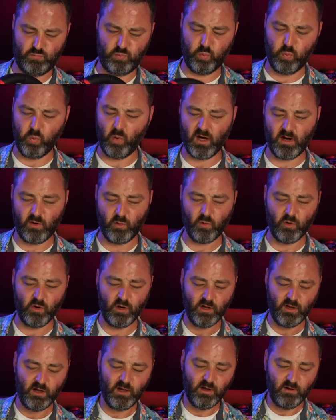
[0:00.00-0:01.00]
Wow.
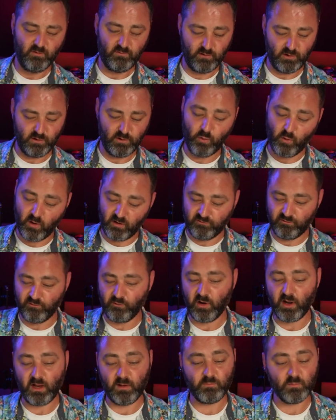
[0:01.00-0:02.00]
You know what,
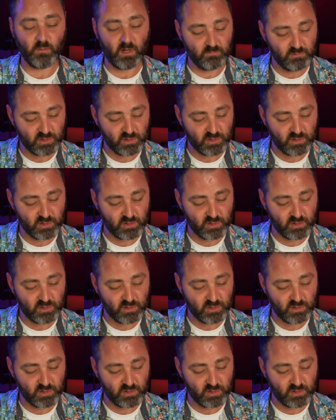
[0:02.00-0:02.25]
I'm